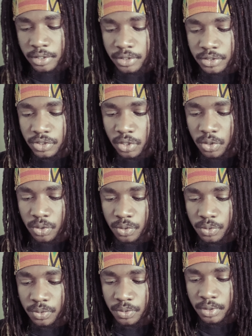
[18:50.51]

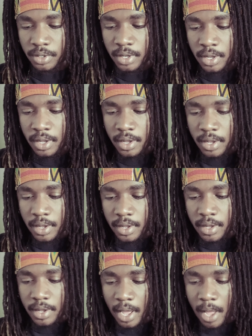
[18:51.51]
So
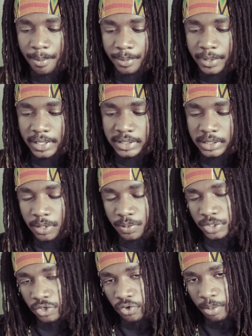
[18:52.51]
I'm guessing there
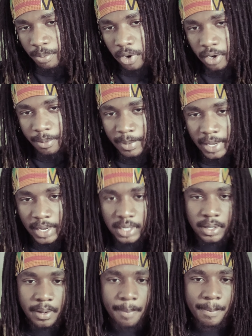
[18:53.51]
was a remark
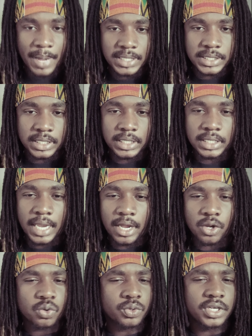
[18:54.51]
made, basically,
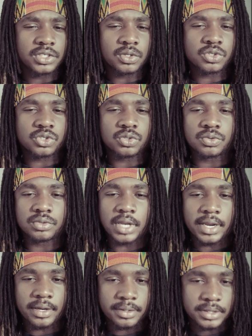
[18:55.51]
like, who needs Oshun?
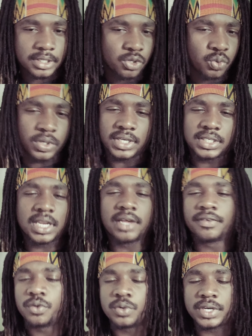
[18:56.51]
Like, you know what I'm saying? Who needs
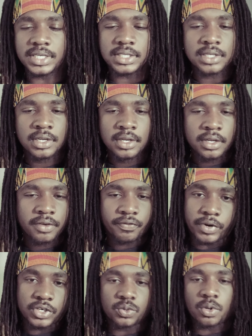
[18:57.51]
love? Who needs
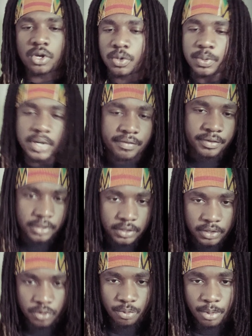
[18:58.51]
fresh water? Whatever.
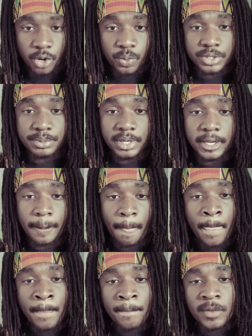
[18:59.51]
The remark was made.
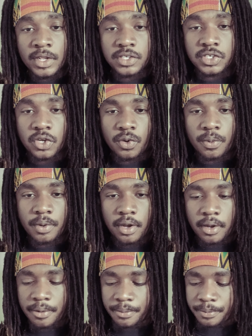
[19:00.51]

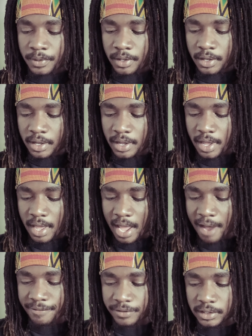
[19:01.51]
So
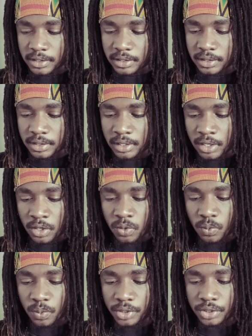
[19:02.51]
after
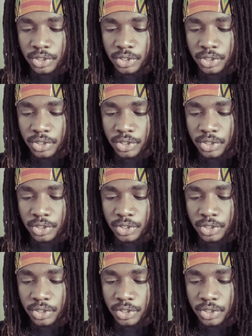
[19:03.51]
one of